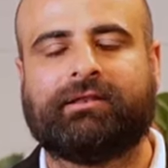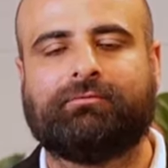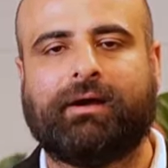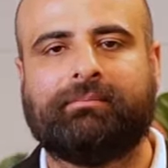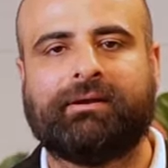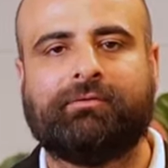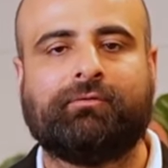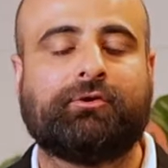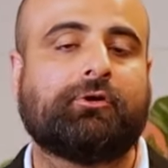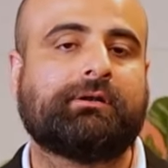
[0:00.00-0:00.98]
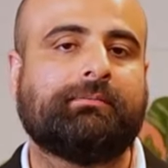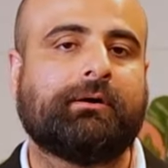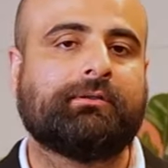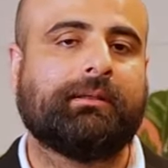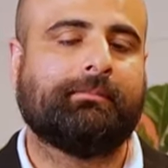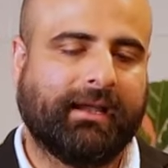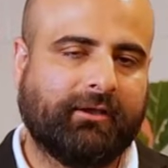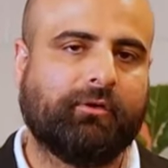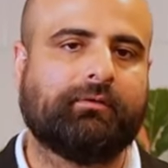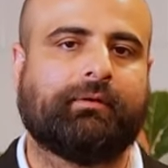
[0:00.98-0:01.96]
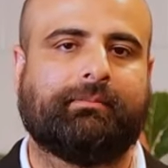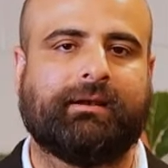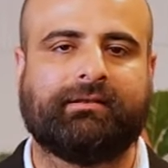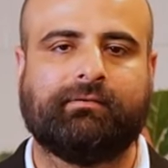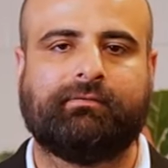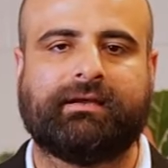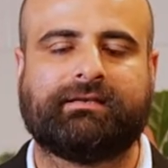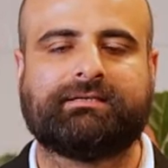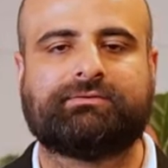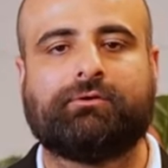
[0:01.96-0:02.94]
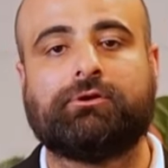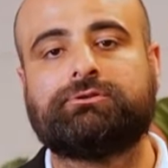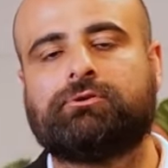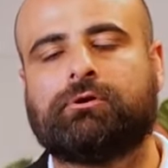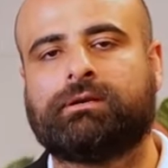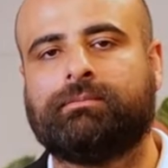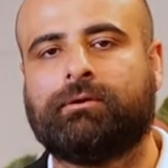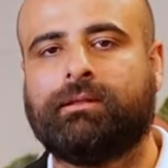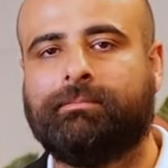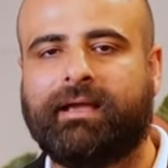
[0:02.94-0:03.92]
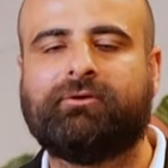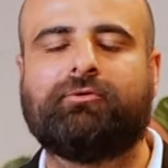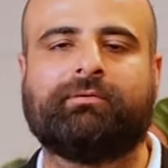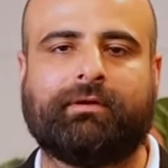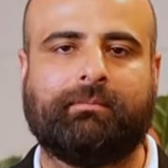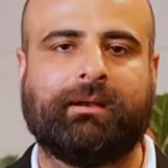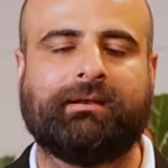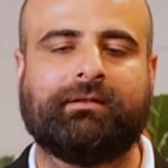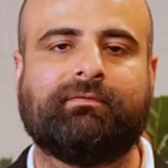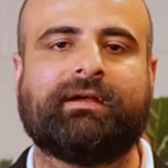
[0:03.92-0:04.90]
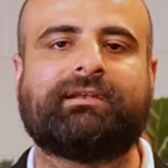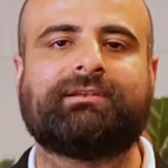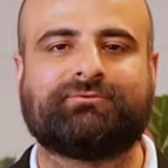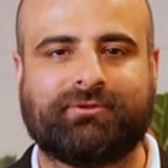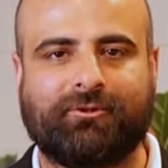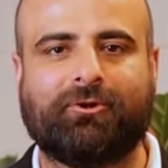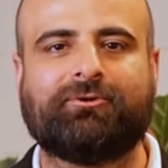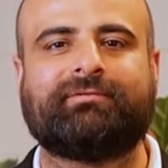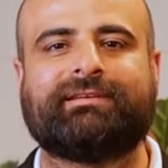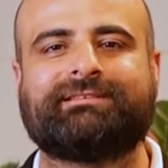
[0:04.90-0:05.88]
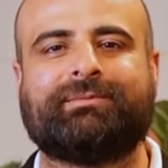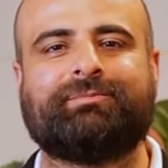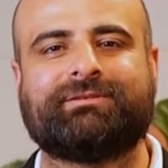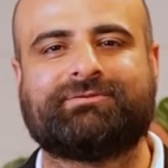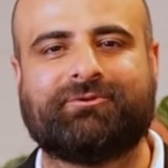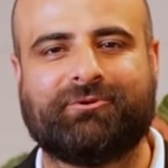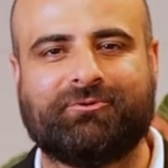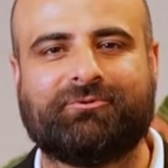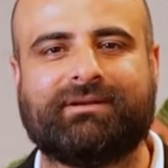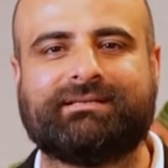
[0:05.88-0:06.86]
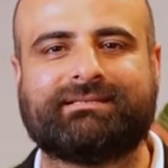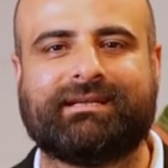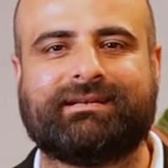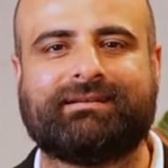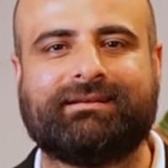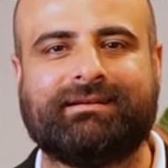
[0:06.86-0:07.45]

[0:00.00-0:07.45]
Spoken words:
environment, we talked about the micro-environmental factors, we also talked about the macro-environmental factors with a lot of examples for you to understand.